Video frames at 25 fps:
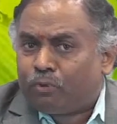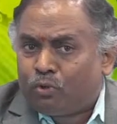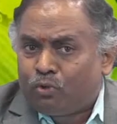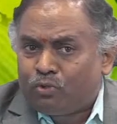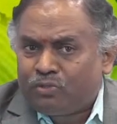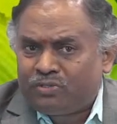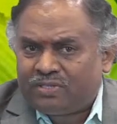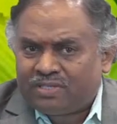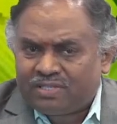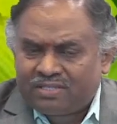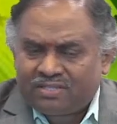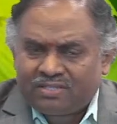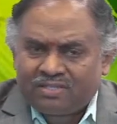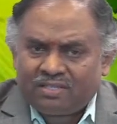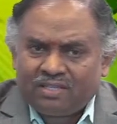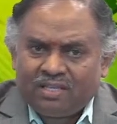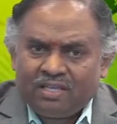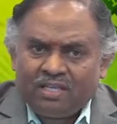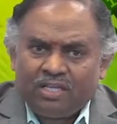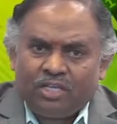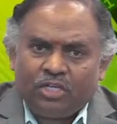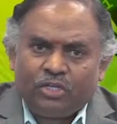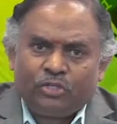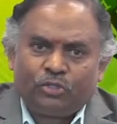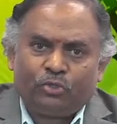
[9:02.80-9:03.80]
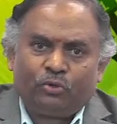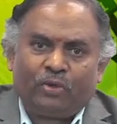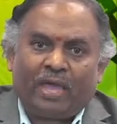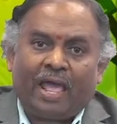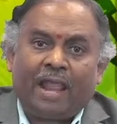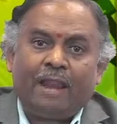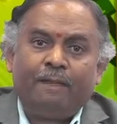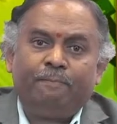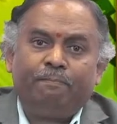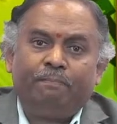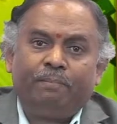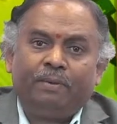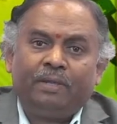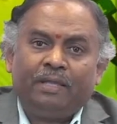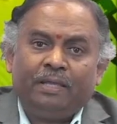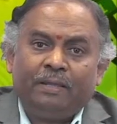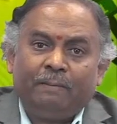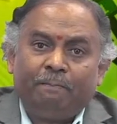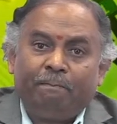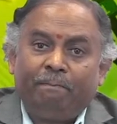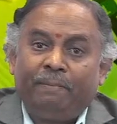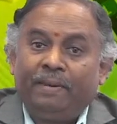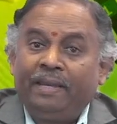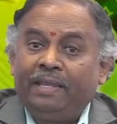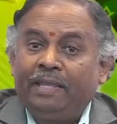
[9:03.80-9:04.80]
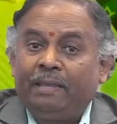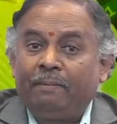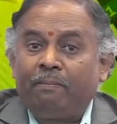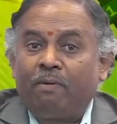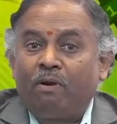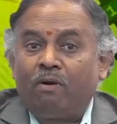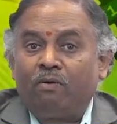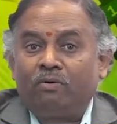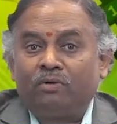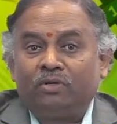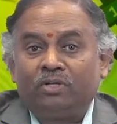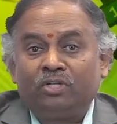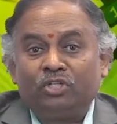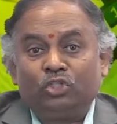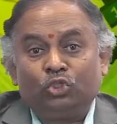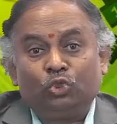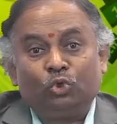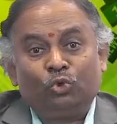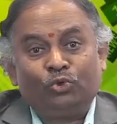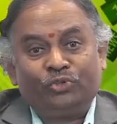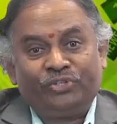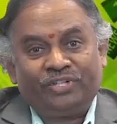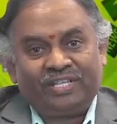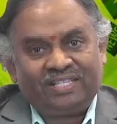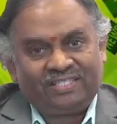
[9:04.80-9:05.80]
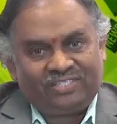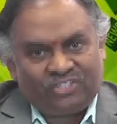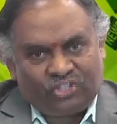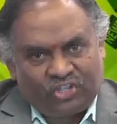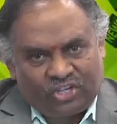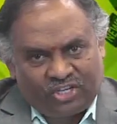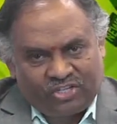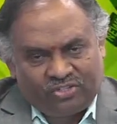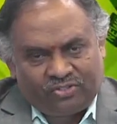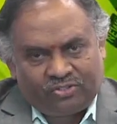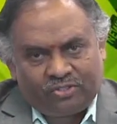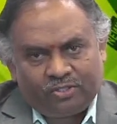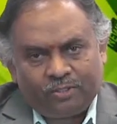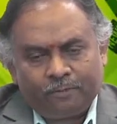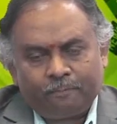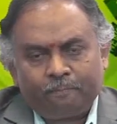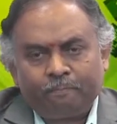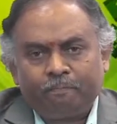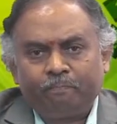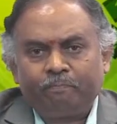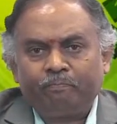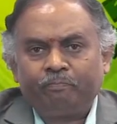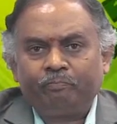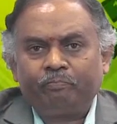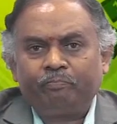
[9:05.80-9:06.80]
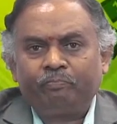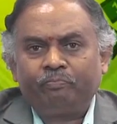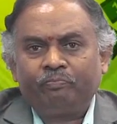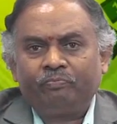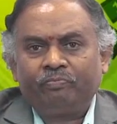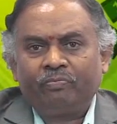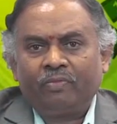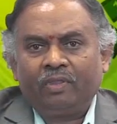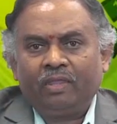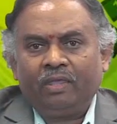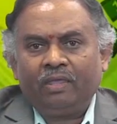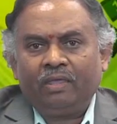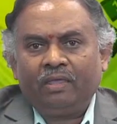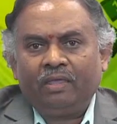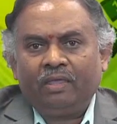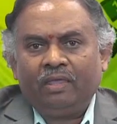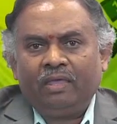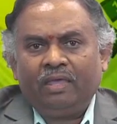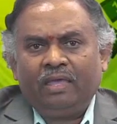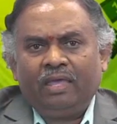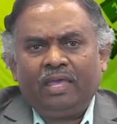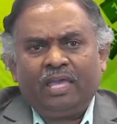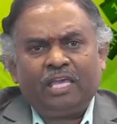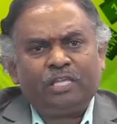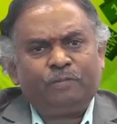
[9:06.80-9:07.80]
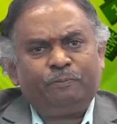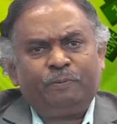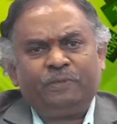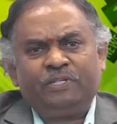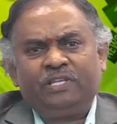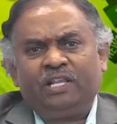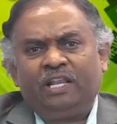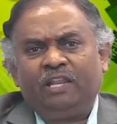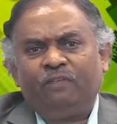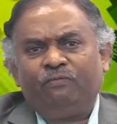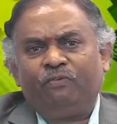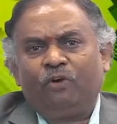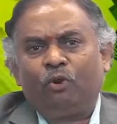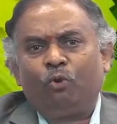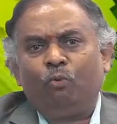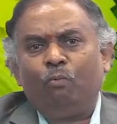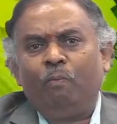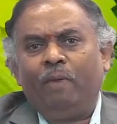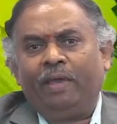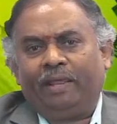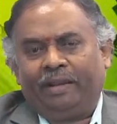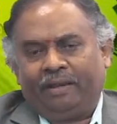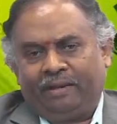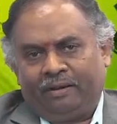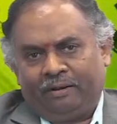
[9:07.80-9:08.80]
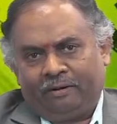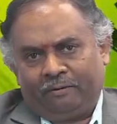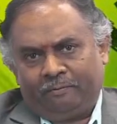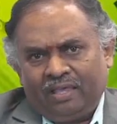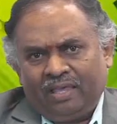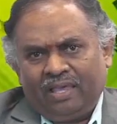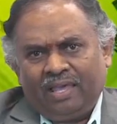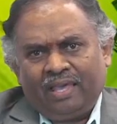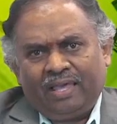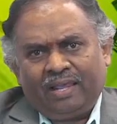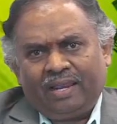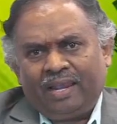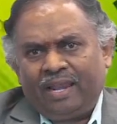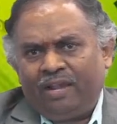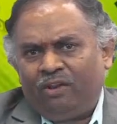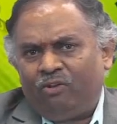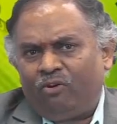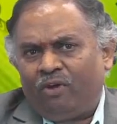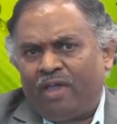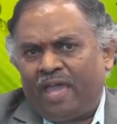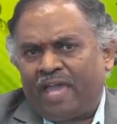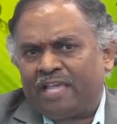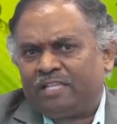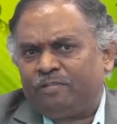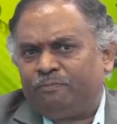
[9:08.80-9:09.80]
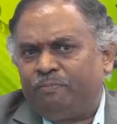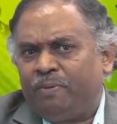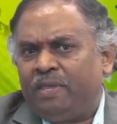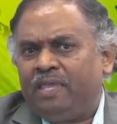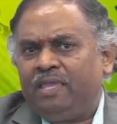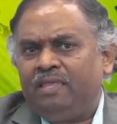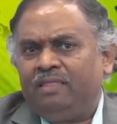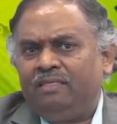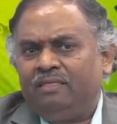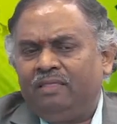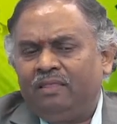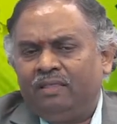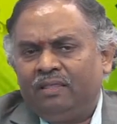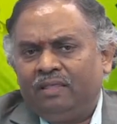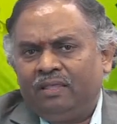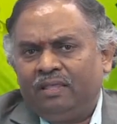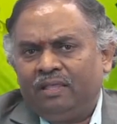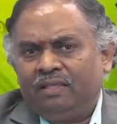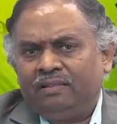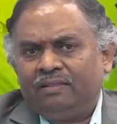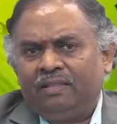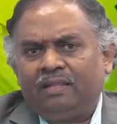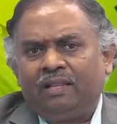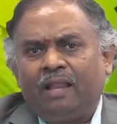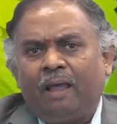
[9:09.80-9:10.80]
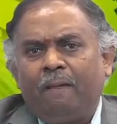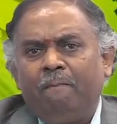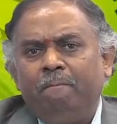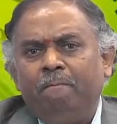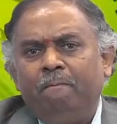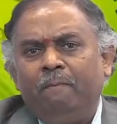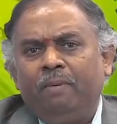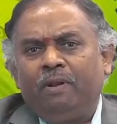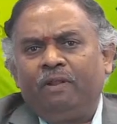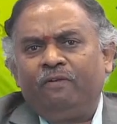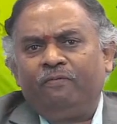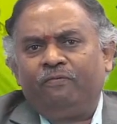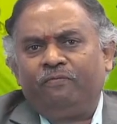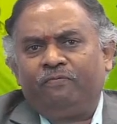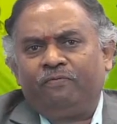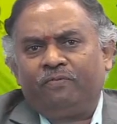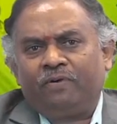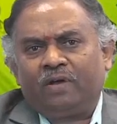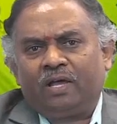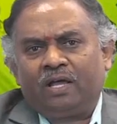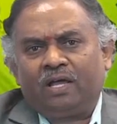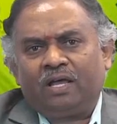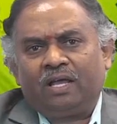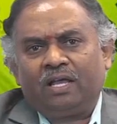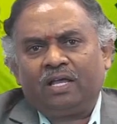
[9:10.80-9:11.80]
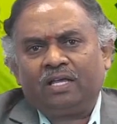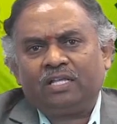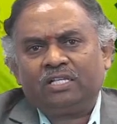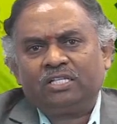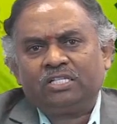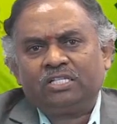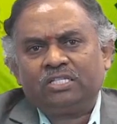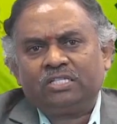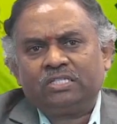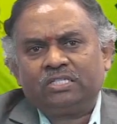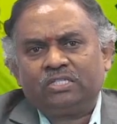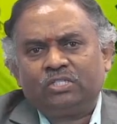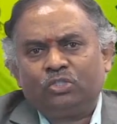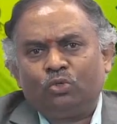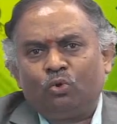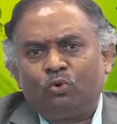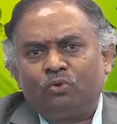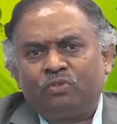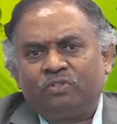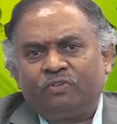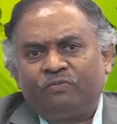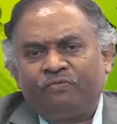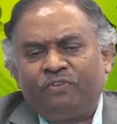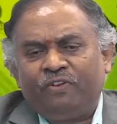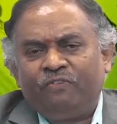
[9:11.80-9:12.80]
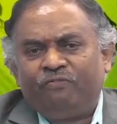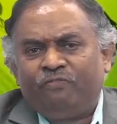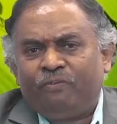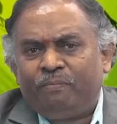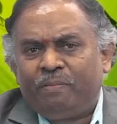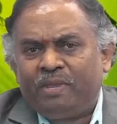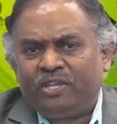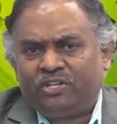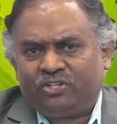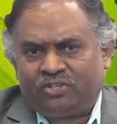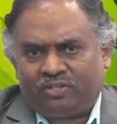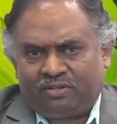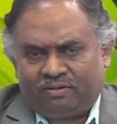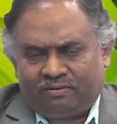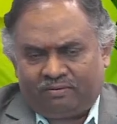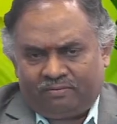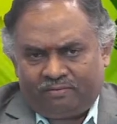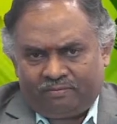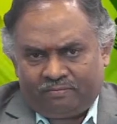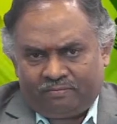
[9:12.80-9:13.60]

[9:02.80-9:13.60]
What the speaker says: process to help bring about social change. Especially for women, radio has been the number of source of information